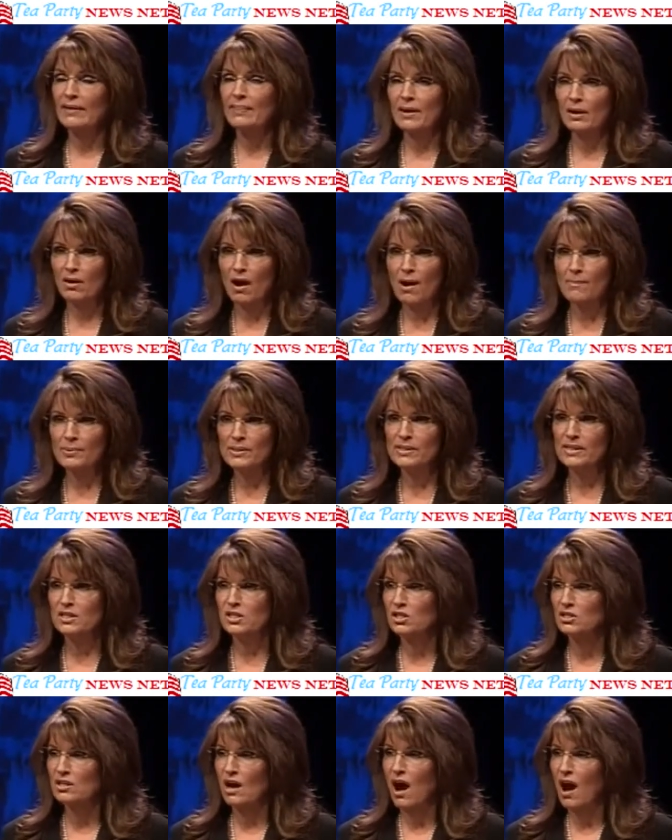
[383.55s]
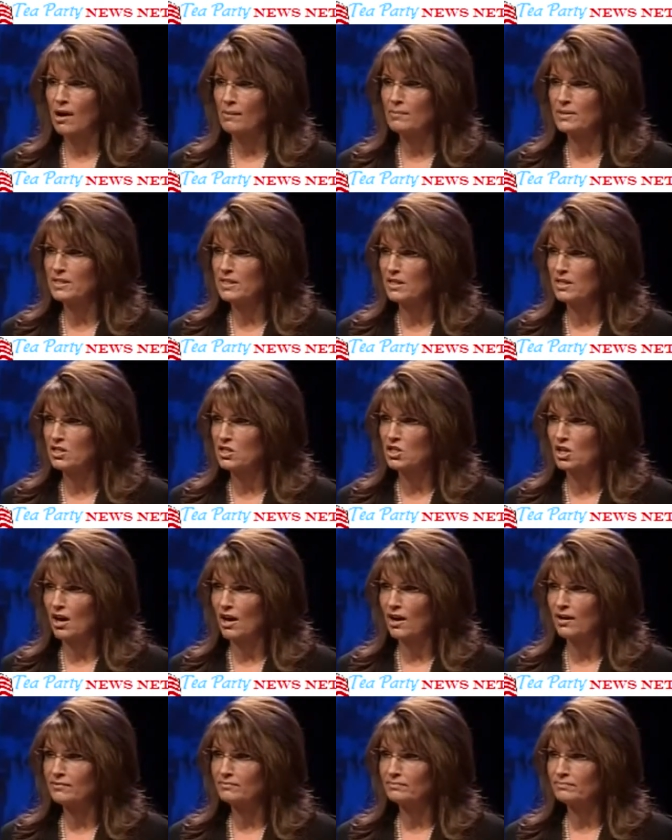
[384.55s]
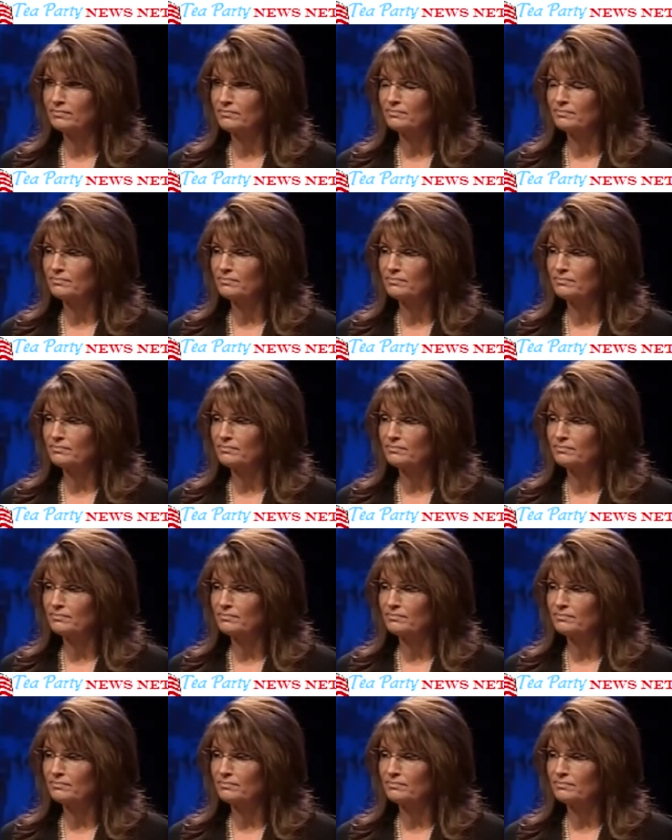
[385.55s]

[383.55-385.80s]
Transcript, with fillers: in their opposition to Ahmadinejad?